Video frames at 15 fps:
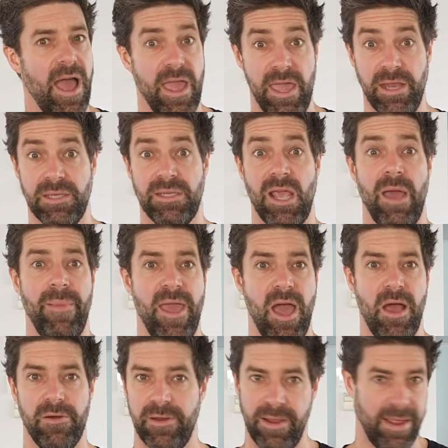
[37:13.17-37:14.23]
It's come
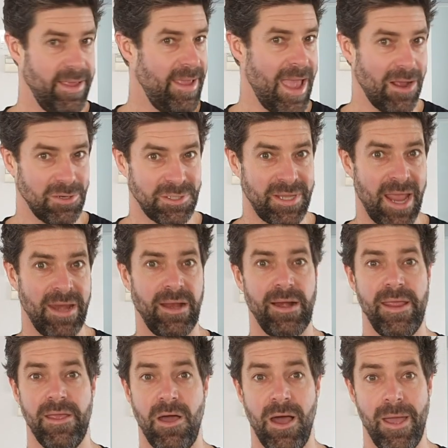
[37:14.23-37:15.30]
out
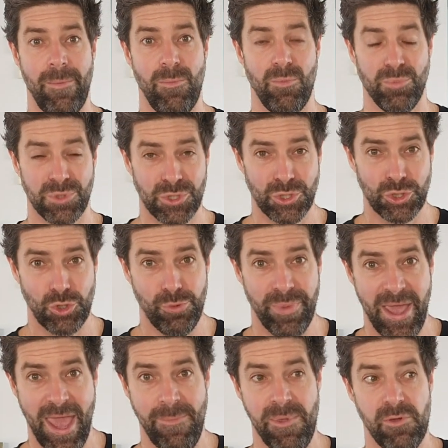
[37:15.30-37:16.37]
outstandingly. I'm super
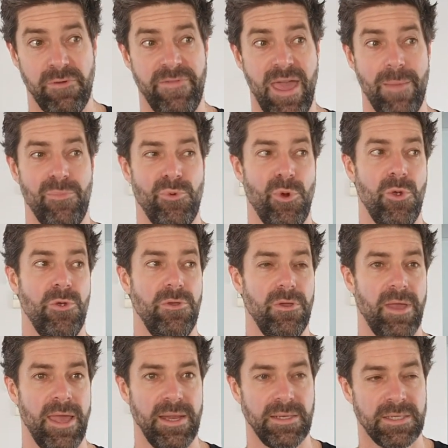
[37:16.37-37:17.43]
happy with that brew.
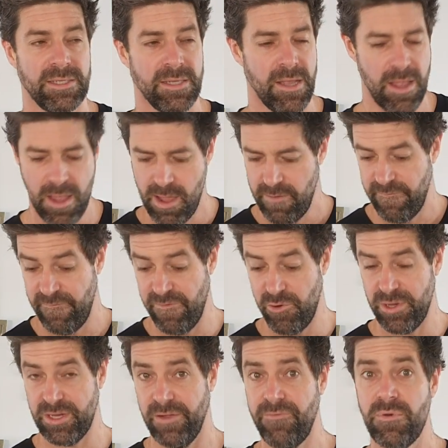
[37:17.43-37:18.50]
It's
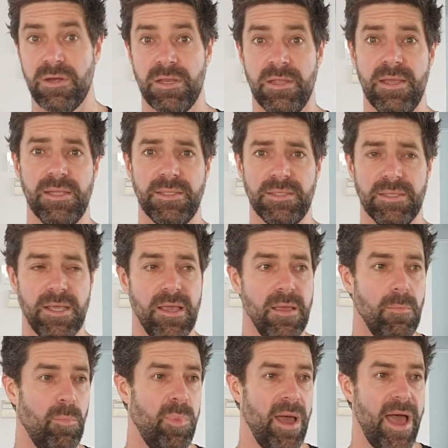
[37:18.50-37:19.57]
very different to this,
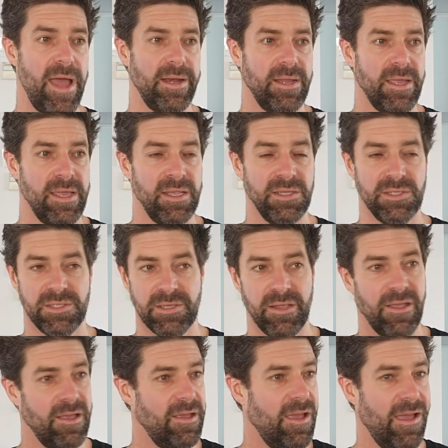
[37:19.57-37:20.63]
but is
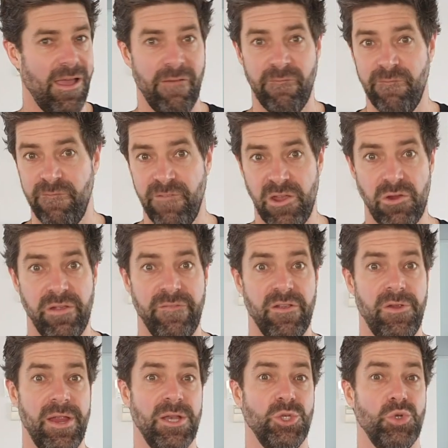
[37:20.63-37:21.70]
a very,
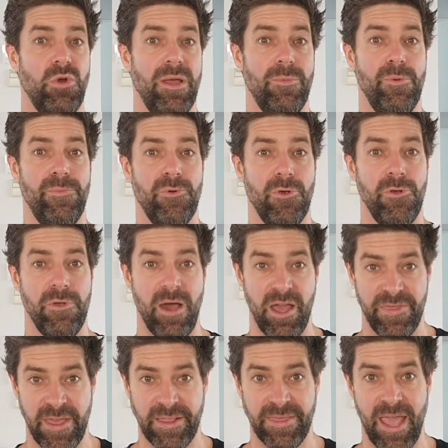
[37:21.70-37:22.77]
very enjoyable brew. I
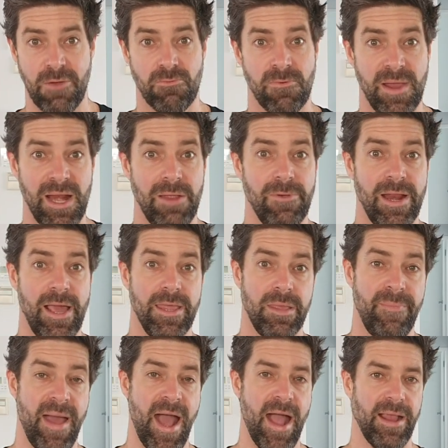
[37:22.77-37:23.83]
think that really hit the
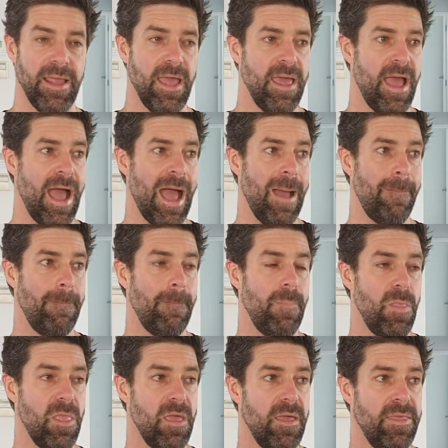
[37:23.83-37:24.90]
mark.
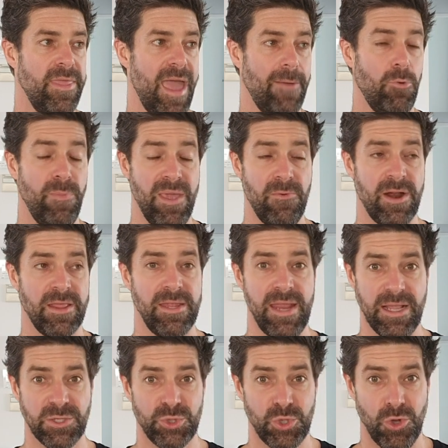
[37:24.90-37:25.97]
That will be one of the
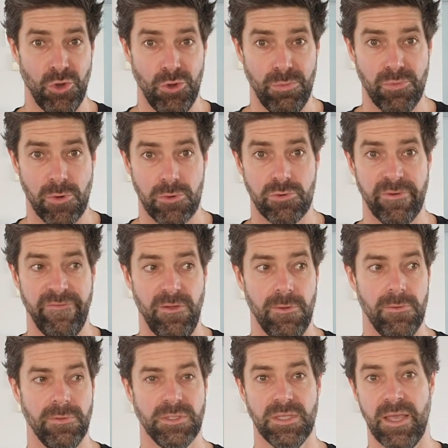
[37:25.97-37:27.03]
next 2 brew
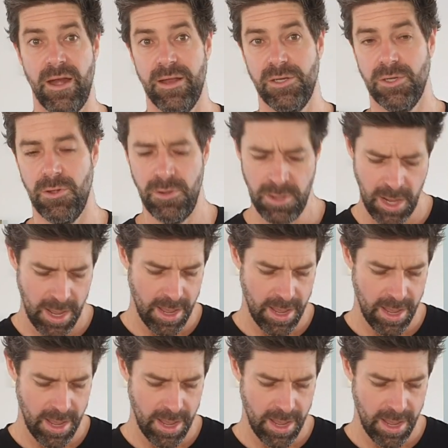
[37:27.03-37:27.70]
reviews that I do.